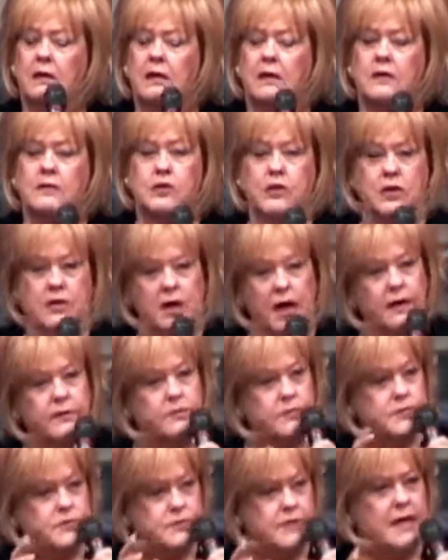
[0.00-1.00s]
So you
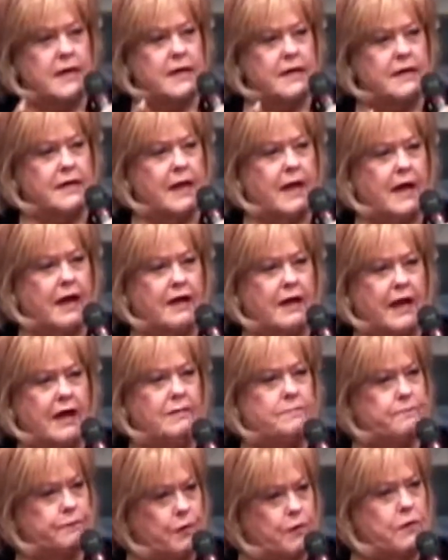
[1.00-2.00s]
understand now how
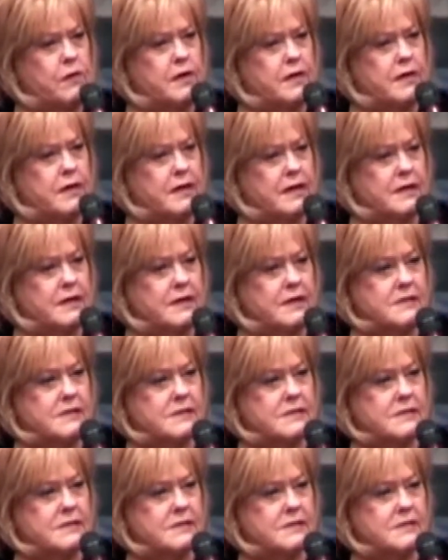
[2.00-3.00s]
important it
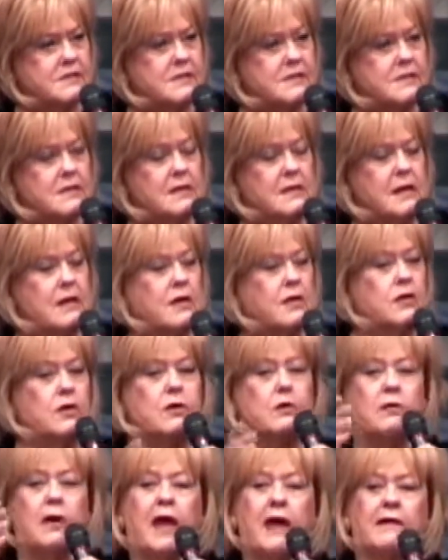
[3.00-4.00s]
is?
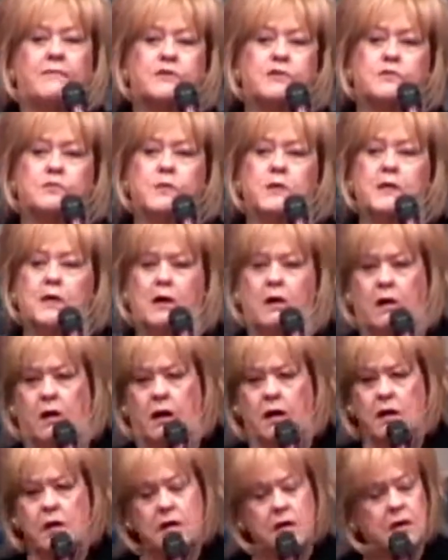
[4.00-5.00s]
You have,
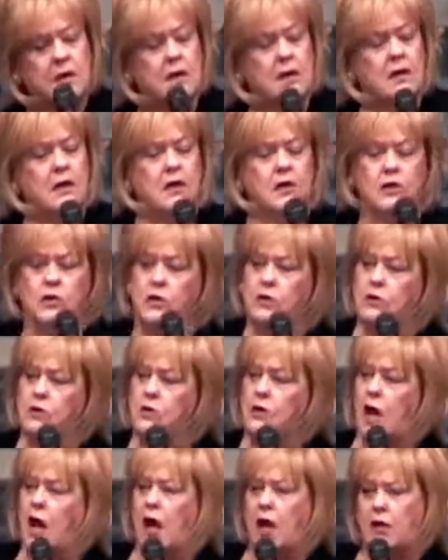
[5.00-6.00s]
sweetheart, you,
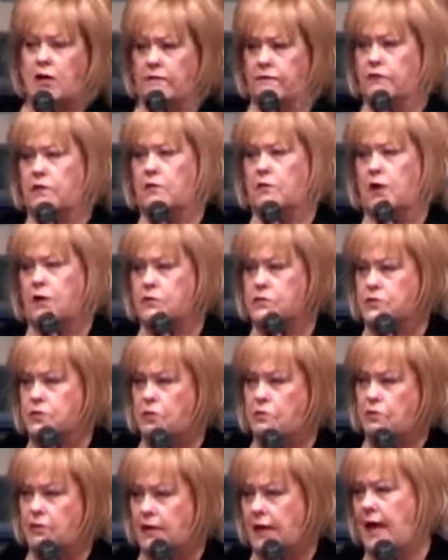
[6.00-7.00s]
all of you are
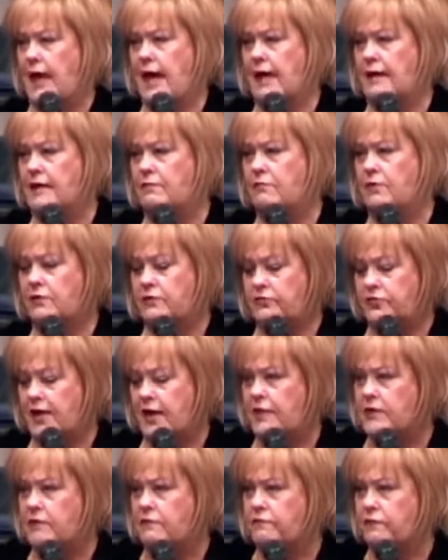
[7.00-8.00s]
so kind. I want to
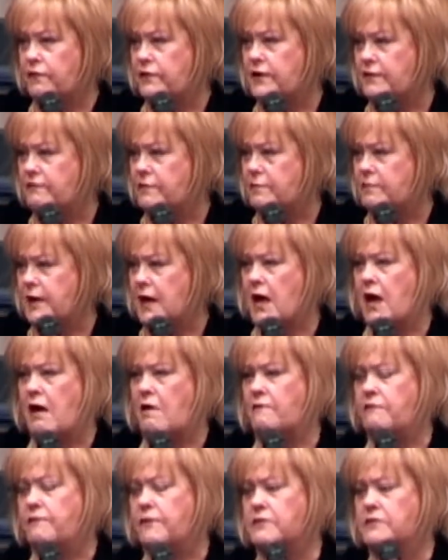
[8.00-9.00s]
thank you for giving me
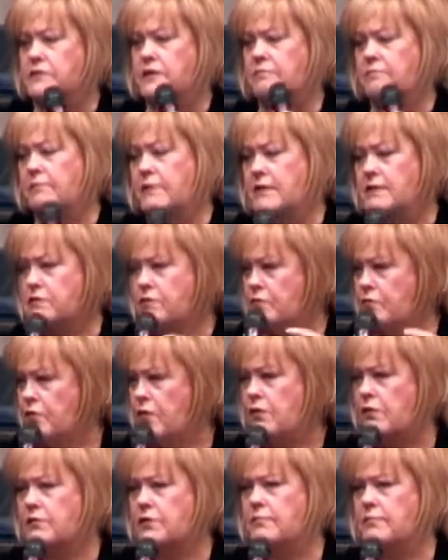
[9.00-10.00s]
offerings. It means the
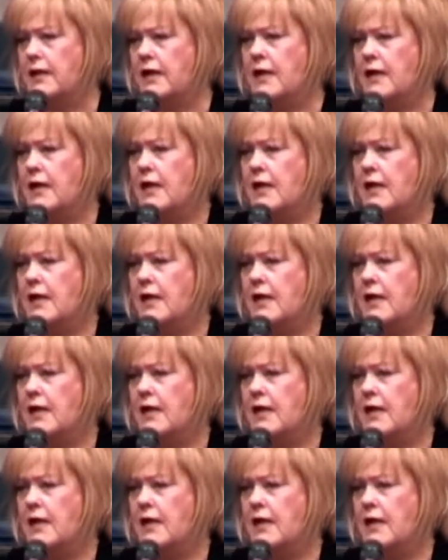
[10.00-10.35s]
world to me.